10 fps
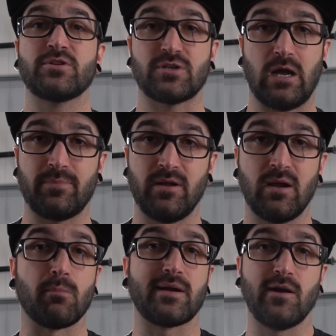the shop,
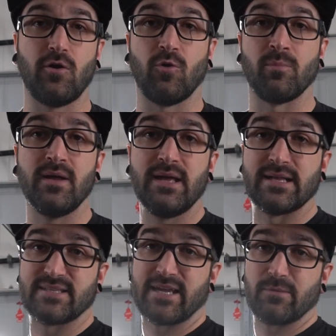bring it home,
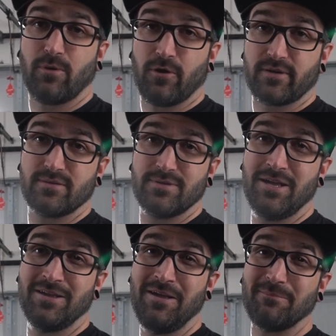and take it apart
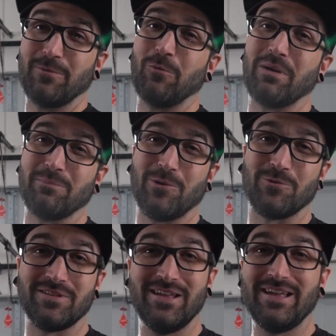bolt by
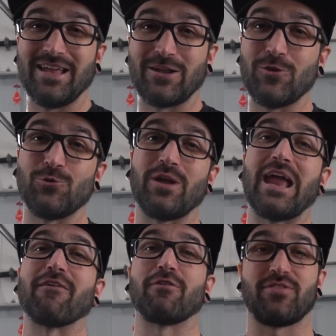bolt and go through
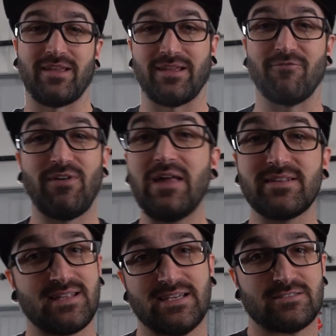everything and find
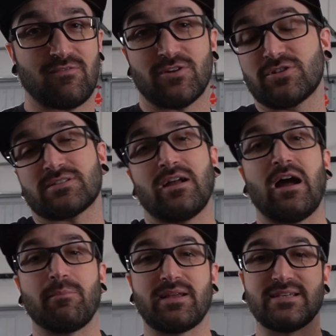this kind of stuff. They're just
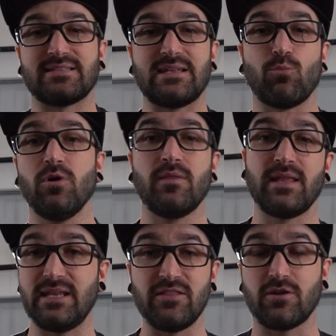not, because one,
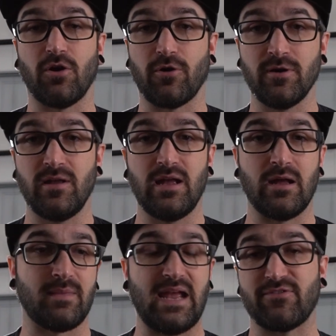they need the car
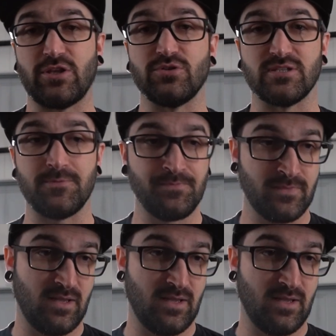and they have to use it.